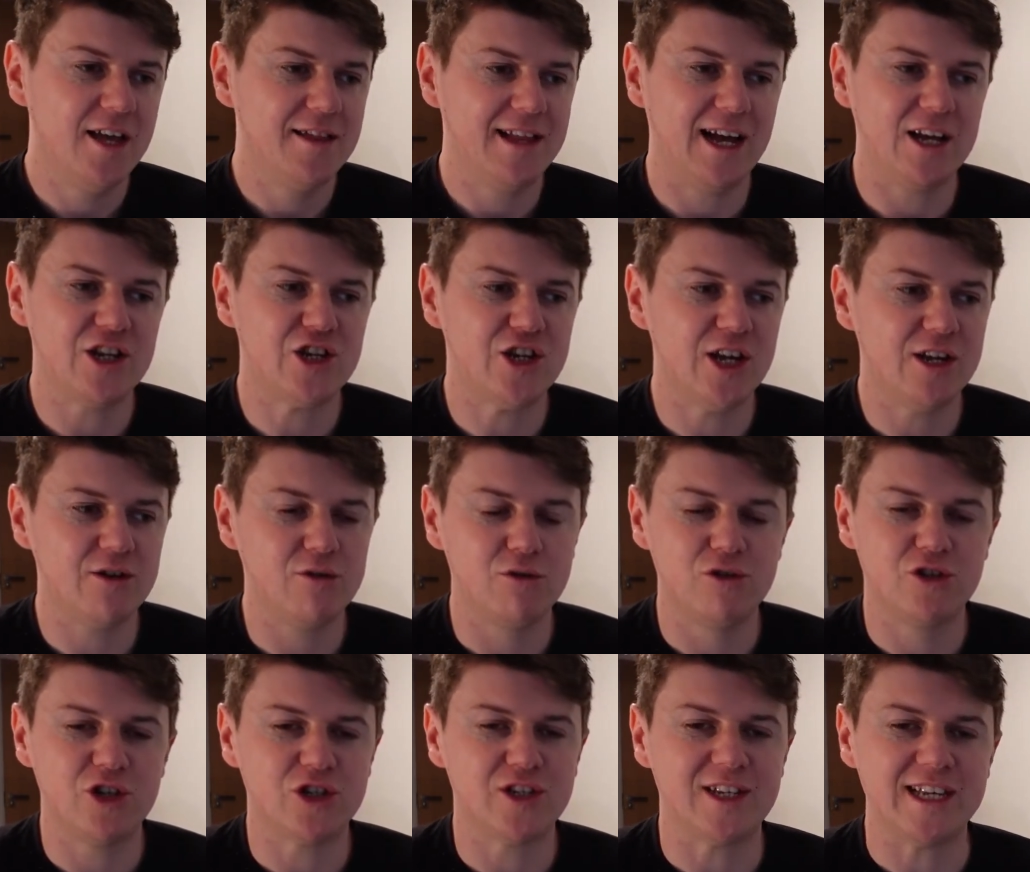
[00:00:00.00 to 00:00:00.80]
That shit
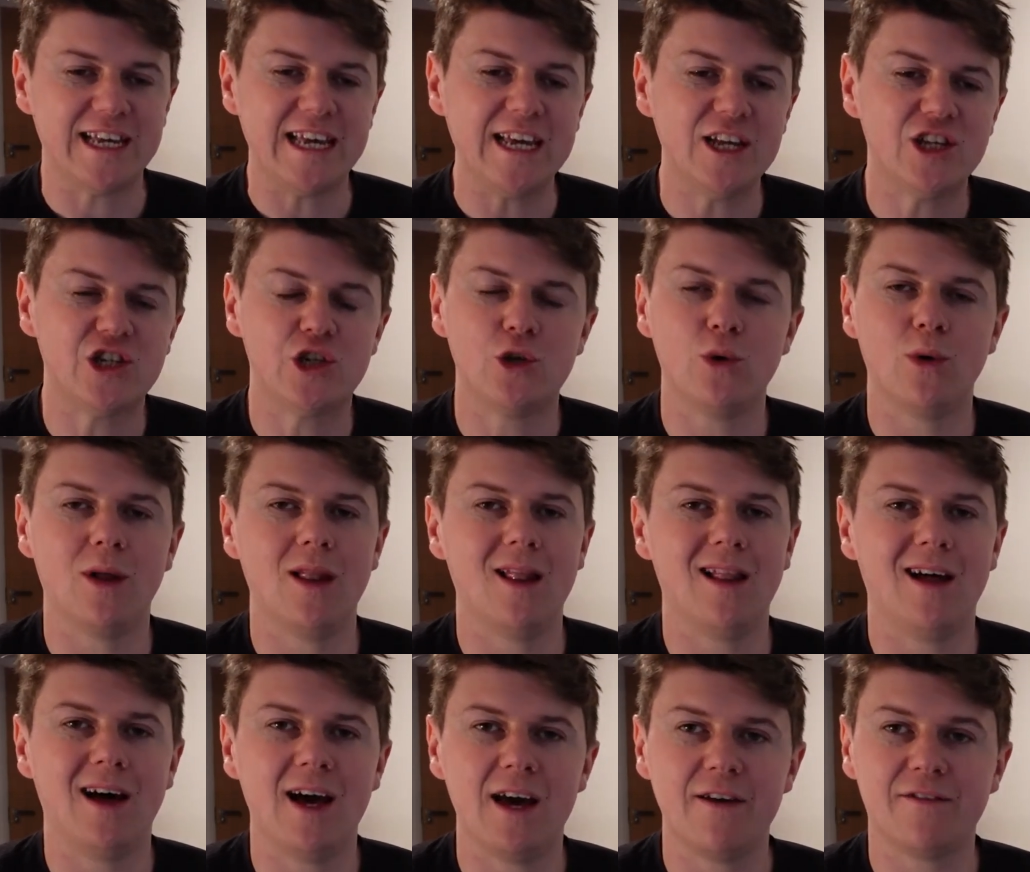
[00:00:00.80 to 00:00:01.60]
will just eat you
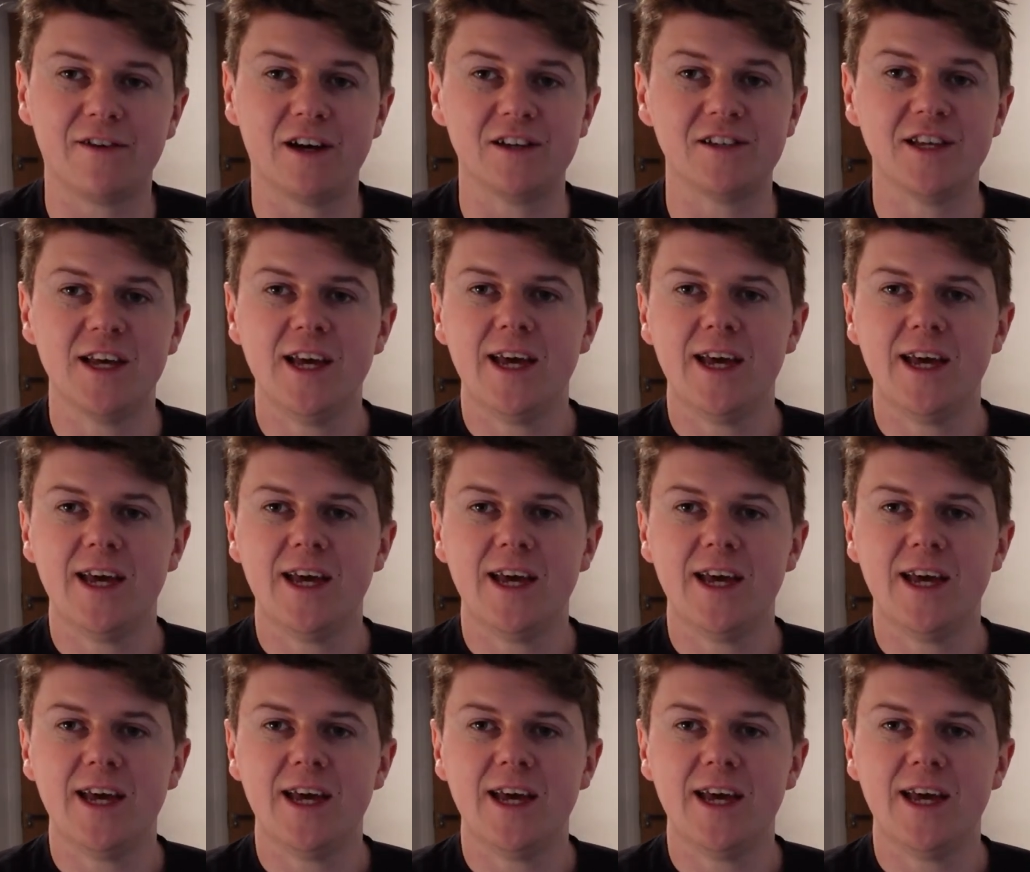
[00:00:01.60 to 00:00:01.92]
alive, guys.